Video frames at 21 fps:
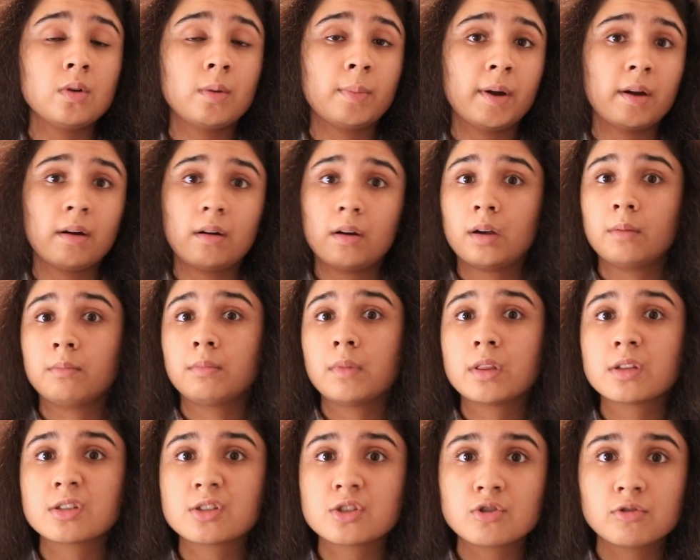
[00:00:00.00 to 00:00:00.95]
about
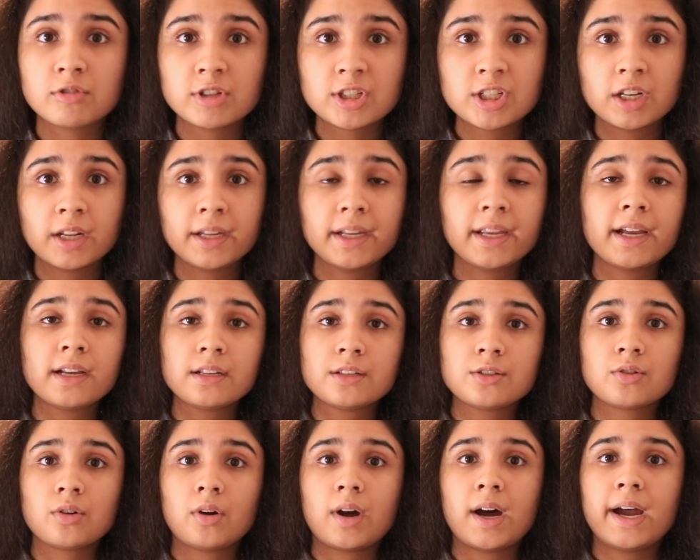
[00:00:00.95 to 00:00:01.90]
another situation, I
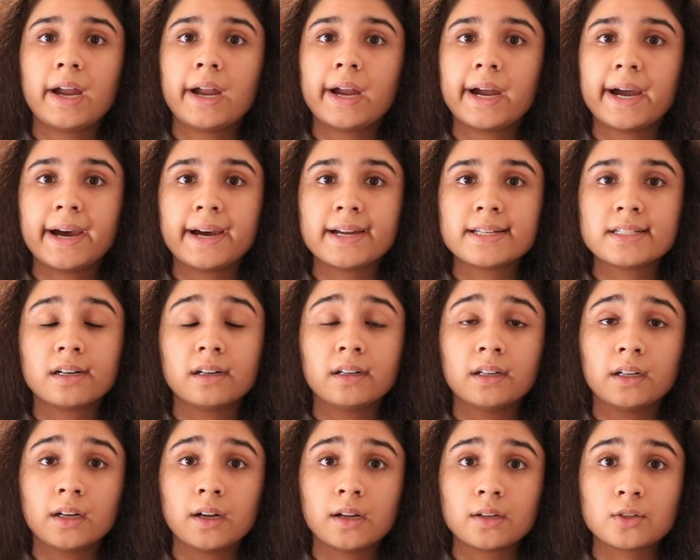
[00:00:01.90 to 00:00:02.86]
guess. So I had
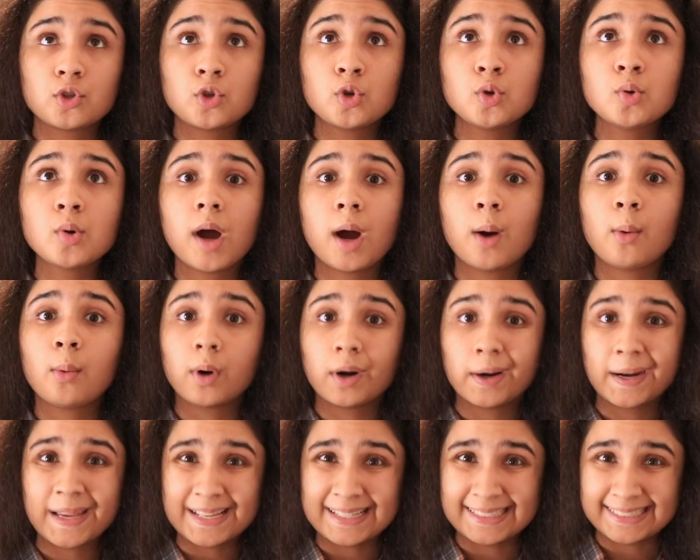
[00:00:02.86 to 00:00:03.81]
a
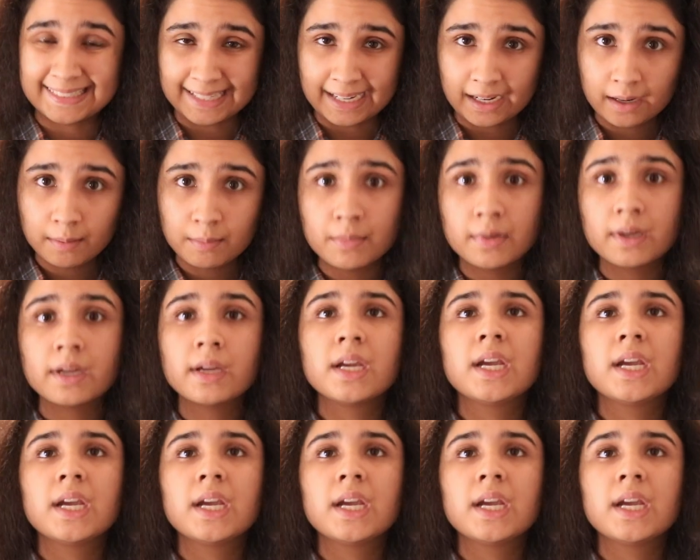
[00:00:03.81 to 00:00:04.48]
2-hour exam.